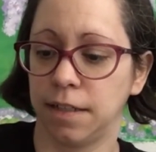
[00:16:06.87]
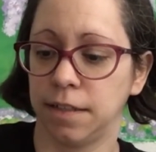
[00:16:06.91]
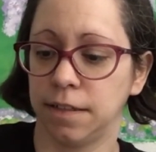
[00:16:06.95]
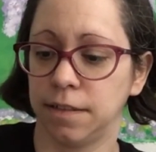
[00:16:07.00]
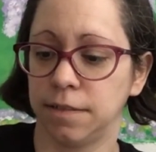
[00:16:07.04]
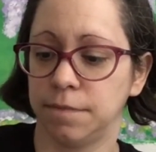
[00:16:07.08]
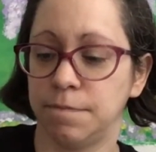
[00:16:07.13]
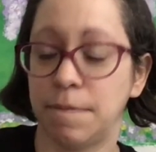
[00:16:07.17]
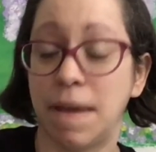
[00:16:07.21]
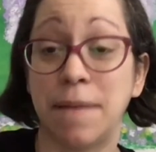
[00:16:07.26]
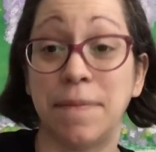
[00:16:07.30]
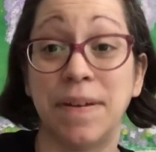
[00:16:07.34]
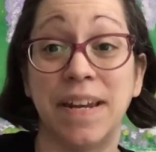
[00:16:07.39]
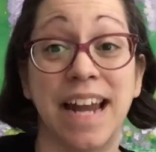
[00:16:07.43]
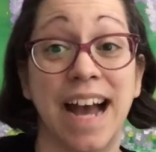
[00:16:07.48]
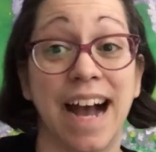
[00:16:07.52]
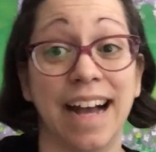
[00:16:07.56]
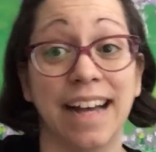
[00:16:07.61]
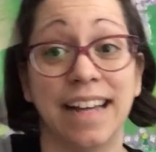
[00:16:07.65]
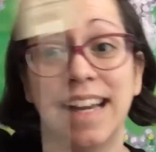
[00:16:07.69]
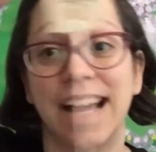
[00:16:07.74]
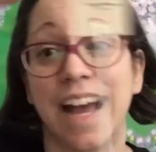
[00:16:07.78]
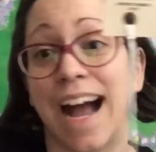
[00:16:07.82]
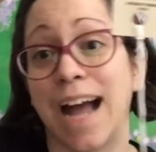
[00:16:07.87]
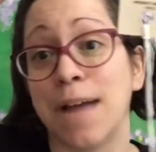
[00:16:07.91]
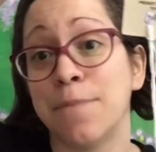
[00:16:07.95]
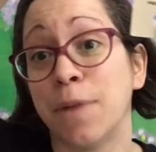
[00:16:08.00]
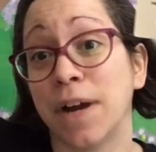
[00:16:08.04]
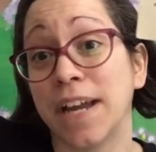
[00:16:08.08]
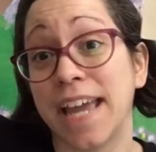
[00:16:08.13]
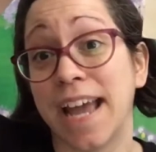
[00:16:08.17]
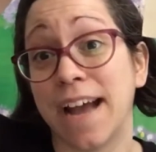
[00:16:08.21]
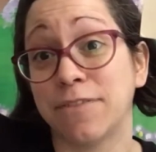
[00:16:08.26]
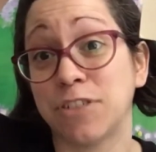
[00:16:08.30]
Maybe not. I
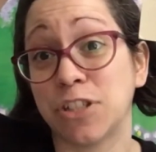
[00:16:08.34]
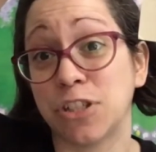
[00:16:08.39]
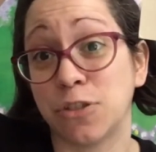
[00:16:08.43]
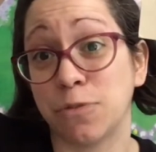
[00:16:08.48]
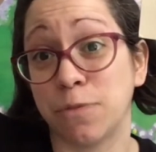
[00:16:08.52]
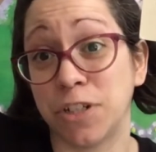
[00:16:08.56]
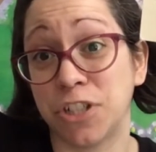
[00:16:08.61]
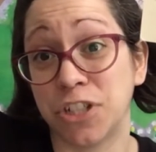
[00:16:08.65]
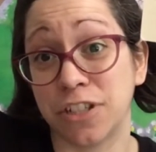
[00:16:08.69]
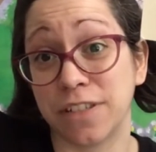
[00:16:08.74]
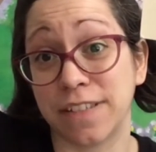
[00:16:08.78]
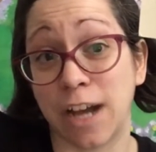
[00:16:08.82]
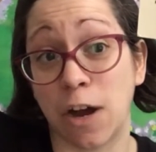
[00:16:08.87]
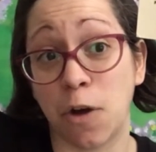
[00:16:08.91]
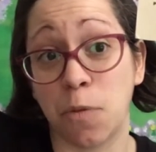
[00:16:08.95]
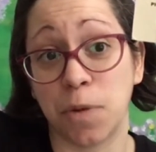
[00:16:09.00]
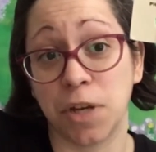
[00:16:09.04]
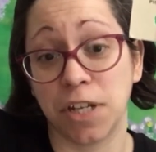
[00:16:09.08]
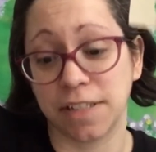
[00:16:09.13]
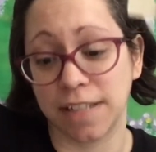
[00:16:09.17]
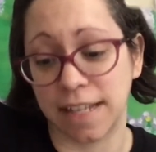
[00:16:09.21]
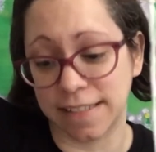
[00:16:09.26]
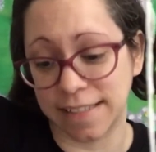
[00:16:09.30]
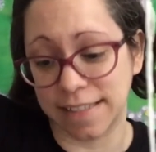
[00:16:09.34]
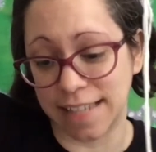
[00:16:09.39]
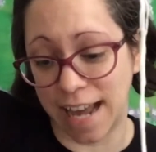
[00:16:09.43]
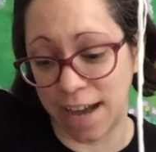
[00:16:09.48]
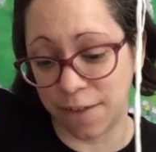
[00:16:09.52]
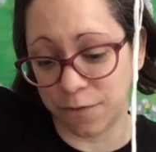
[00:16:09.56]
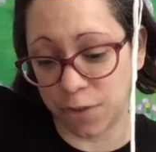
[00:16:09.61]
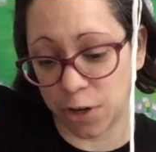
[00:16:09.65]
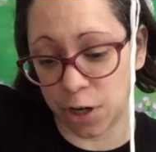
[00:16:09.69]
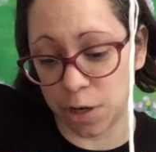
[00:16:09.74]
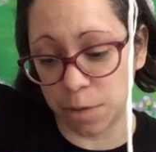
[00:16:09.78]
might have to switch this out because that's not
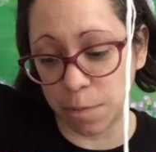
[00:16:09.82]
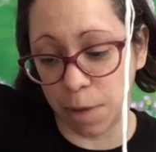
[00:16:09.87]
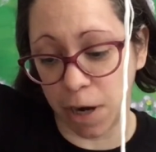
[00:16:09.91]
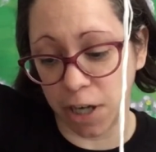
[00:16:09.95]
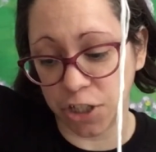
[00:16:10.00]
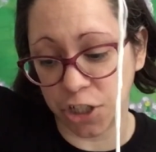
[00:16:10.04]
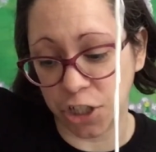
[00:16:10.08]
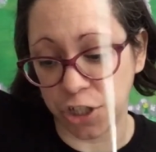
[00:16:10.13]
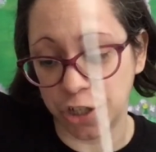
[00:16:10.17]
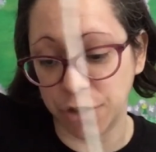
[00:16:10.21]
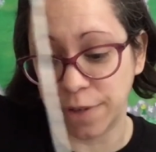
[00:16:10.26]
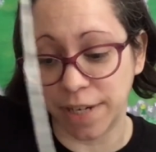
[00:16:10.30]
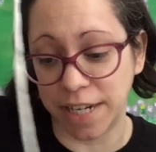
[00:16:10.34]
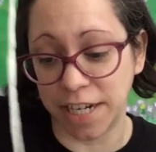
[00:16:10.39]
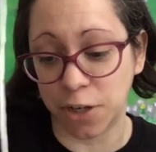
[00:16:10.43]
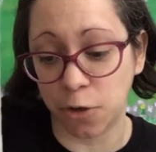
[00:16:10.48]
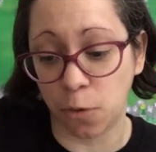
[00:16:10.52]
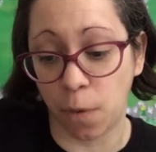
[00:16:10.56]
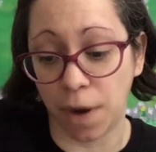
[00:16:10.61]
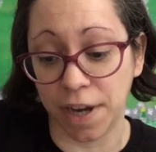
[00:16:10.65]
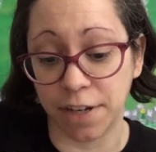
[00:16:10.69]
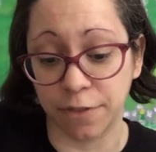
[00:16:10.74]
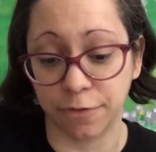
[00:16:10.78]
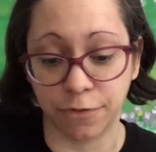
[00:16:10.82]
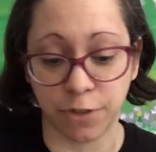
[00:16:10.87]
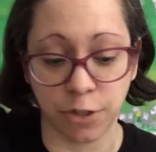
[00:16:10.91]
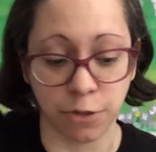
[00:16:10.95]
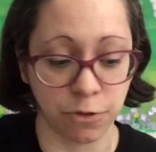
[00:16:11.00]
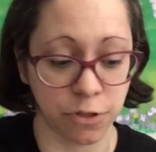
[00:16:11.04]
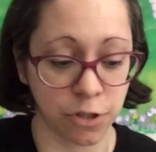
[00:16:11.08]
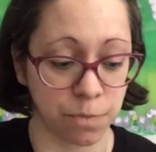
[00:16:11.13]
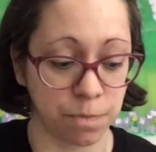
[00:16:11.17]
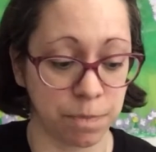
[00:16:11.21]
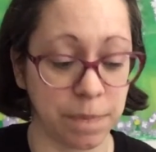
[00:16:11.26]
very much, and you need quite a few
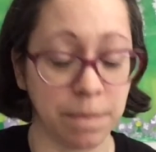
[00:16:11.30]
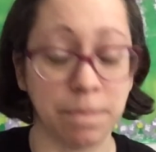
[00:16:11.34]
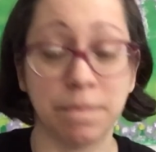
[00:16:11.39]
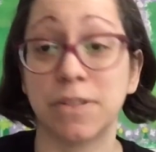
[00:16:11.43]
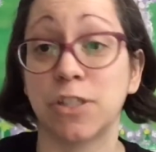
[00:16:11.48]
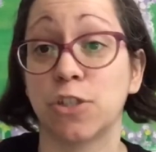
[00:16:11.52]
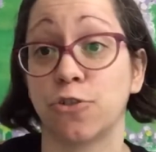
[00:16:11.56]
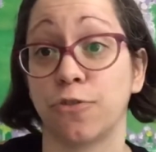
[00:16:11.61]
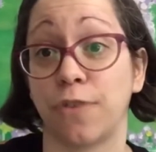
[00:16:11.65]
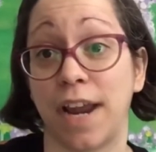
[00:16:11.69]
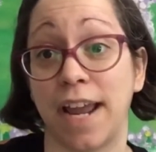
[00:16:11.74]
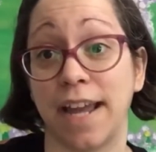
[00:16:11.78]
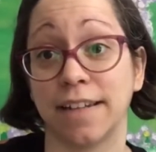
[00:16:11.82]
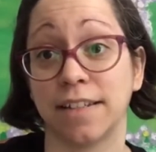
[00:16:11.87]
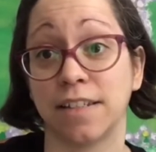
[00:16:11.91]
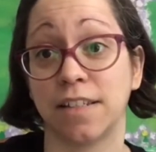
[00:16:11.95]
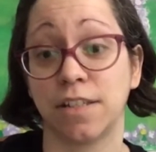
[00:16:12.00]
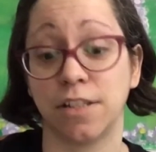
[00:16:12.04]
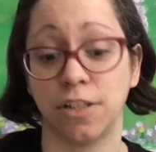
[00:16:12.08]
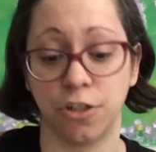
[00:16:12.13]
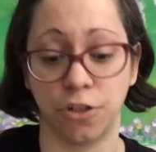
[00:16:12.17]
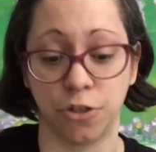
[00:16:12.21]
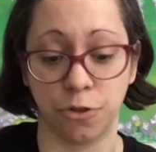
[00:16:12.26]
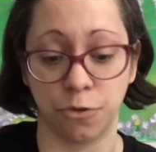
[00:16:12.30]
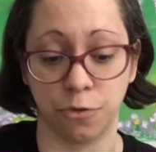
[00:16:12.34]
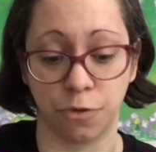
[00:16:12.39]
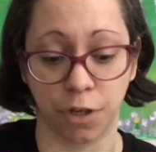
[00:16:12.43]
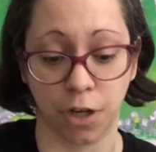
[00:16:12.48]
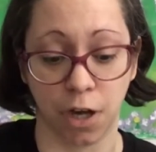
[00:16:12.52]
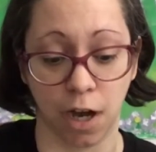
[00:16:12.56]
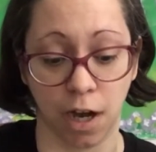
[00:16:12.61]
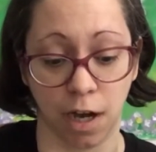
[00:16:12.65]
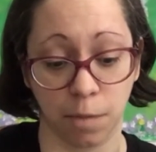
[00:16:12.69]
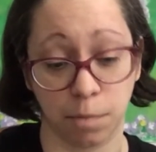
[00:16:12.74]
strands to do the
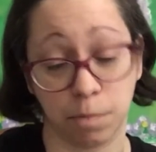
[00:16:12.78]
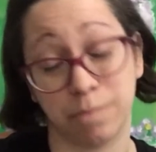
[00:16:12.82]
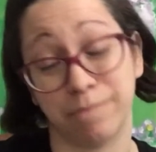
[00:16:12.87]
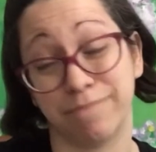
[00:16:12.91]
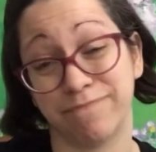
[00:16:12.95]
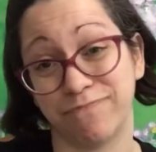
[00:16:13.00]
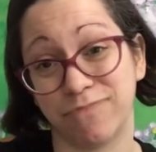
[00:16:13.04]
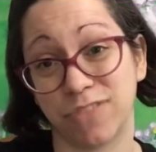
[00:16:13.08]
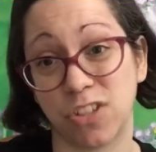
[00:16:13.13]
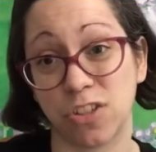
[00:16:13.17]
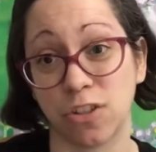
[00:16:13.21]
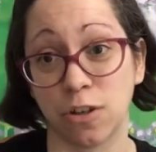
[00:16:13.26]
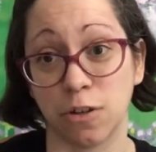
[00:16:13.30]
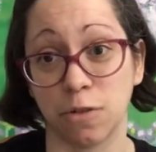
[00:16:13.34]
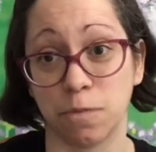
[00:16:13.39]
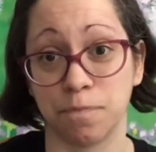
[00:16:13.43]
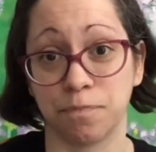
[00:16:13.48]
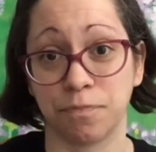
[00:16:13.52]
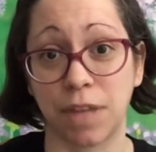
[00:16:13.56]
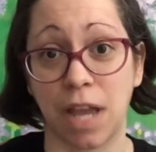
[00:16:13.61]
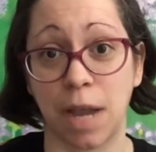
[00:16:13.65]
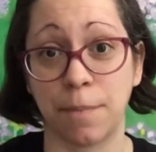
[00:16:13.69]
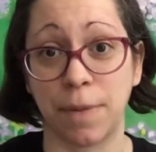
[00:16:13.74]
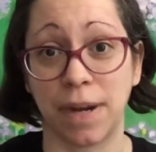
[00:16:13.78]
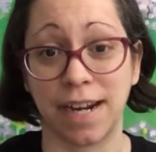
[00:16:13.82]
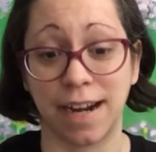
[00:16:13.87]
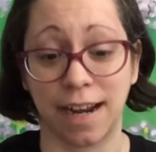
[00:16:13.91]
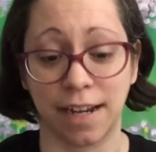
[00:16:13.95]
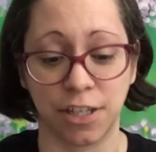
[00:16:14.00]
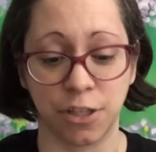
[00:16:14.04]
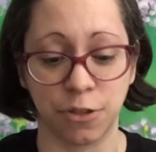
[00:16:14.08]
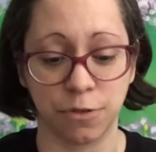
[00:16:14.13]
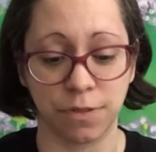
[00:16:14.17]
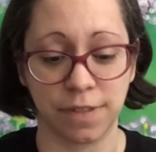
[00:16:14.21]
cup. So I might
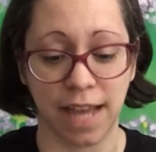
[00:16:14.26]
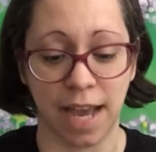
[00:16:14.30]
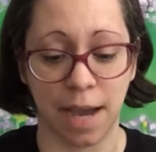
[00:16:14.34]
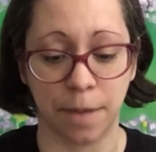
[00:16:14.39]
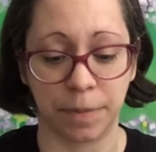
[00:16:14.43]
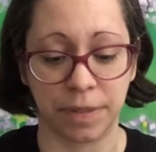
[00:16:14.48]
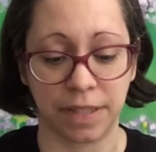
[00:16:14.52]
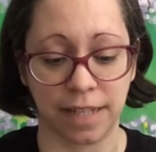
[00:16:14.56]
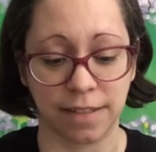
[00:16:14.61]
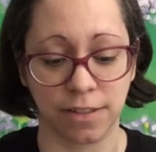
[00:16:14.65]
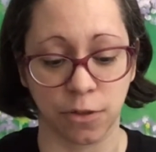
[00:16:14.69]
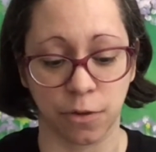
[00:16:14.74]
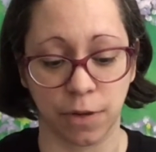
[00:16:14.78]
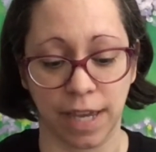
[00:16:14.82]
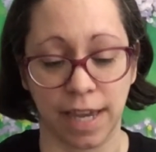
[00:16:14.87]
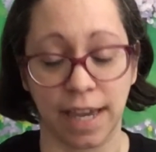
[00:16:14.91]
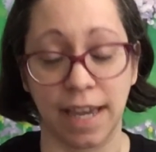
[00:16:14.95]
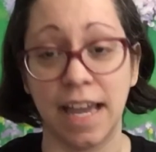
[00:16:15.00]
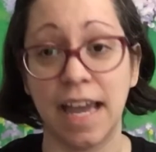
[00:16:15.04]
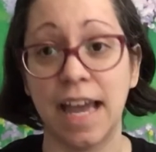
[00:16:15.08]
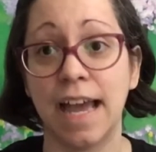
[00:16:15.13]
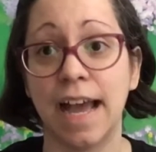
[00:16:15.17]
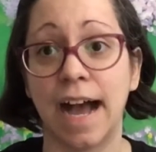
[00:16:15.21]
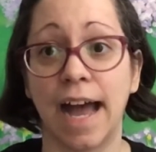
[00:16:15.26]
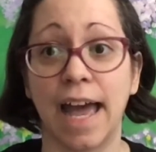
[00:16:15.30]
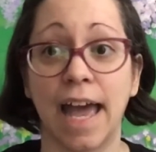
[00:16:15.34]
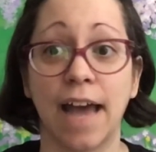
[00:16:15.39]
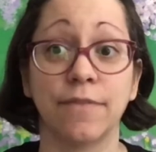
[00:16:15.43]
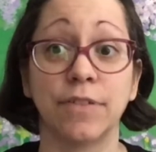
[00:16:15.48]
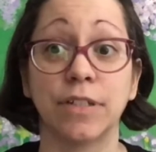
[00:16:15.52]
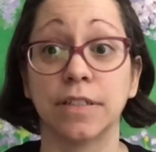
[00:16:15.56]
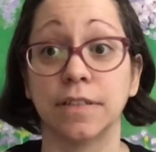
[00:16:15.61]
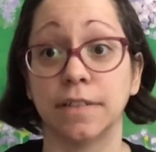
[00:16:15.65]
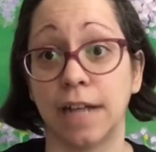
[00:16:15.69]
not use that, but that's okay. I
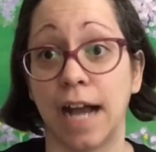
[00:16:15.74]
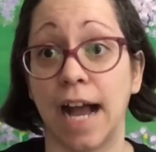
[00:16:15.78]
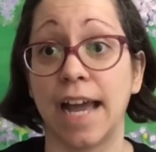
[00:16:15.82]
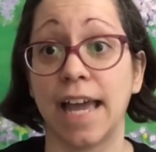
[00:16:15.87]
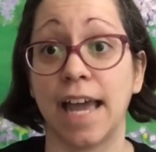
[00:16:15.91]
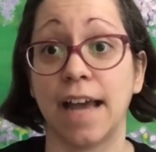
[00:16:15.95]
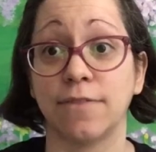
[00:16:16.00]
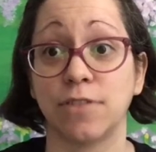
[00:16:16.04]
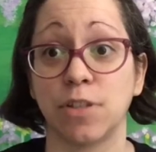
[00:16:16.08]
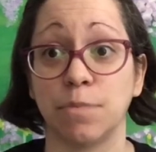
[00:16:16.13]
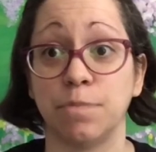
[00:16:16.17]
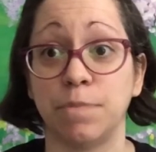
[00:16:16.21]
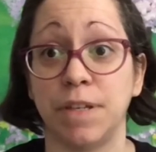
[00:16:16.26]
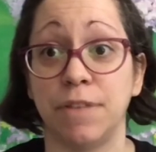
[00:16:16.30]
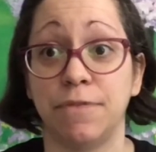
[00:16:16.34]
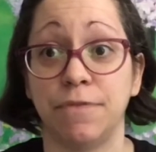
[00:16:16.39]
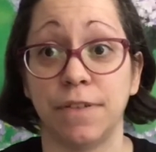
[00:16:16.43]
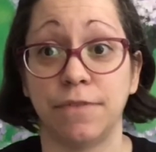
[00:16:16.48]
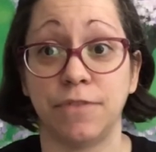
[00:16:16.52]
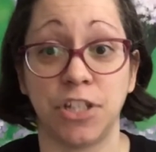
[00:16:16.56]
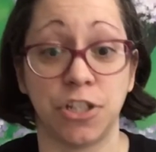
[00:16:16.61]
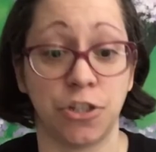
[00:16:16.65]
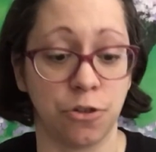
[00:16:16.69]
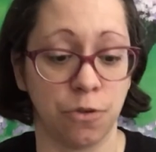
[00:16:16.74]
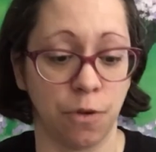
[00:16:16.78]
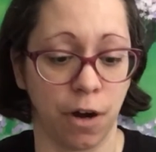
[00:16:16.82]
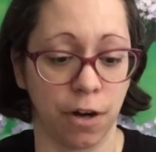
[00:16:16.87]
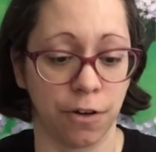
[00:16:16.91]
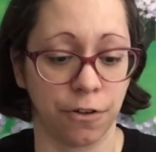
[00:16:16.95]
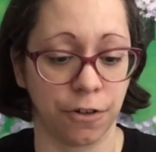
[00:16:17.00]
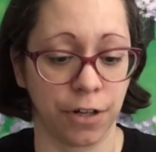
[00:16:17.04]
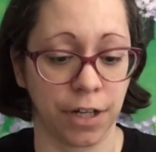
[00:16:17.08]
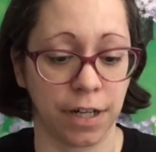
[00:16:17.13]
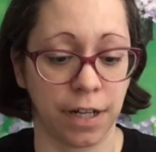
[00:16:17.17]
have some
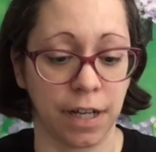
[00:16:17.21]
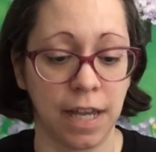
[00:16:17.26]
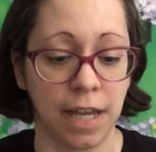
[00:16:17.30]
B5200.